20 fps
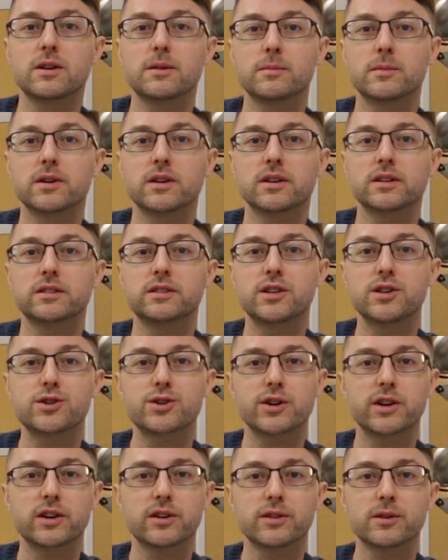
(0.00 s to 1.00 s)
I'm a
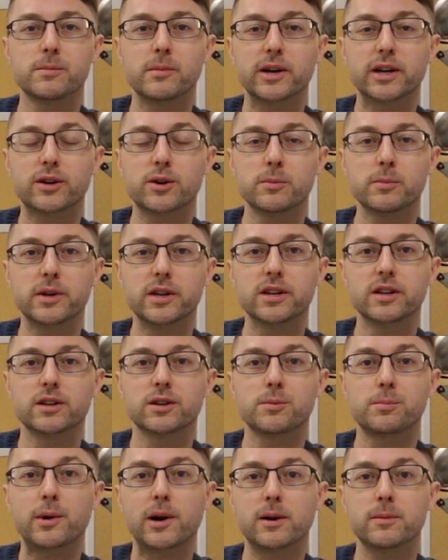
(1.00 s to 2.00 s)
teacher here in the
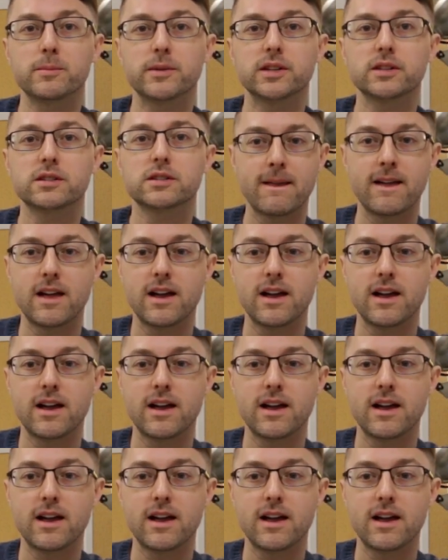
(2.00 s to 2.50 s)
Micromedia department.